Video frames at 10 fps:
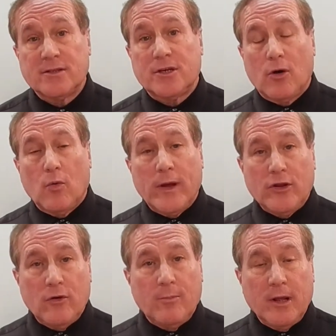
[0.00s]
So when
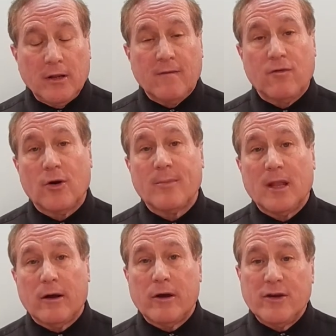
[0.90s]
you build a
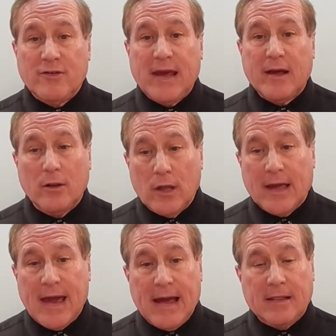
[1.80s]
formulary, you take a look
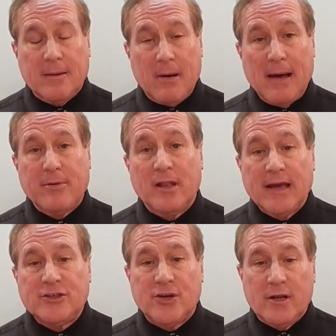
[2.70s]
at the
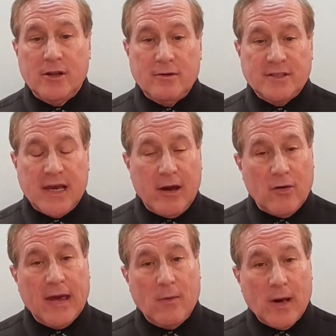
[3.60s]
population and you say,
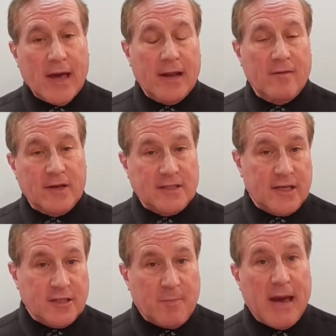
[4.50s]
okay, what kind of
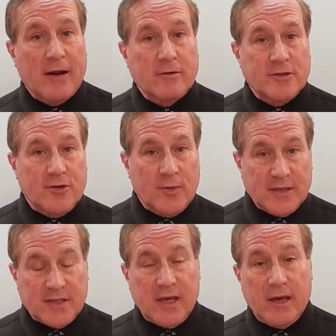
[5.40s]
disease patterns do we
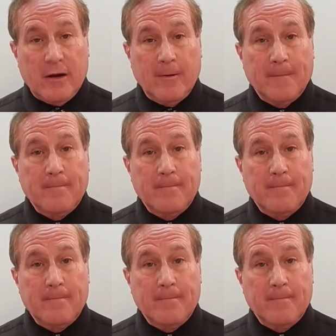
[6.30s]
see here?